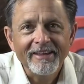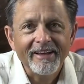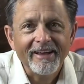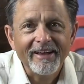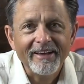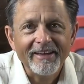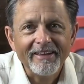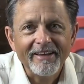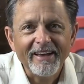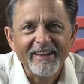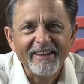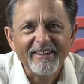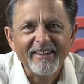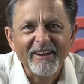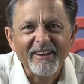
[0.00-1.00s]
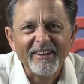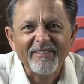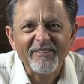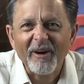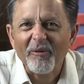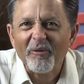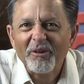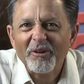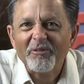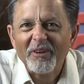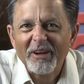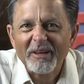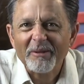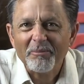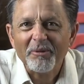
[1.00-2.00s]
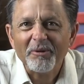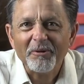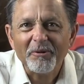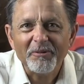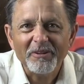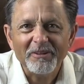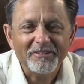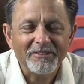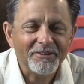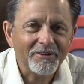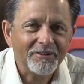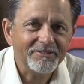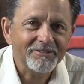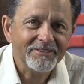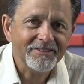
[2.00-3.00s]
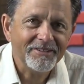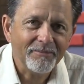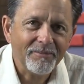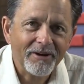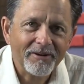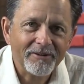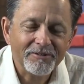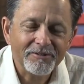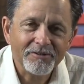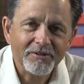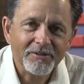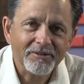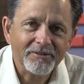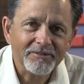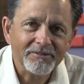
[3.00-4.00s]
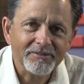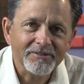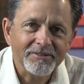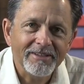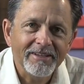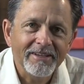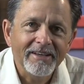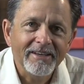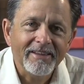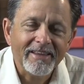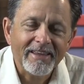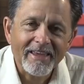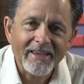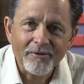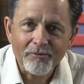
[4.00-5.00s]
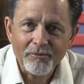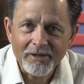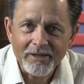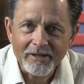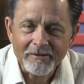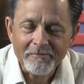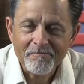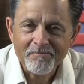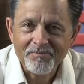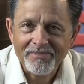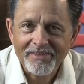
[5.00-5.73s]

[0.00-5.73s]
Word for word: I, I, I wonder if I could pull these adults into power struggles. They can't win.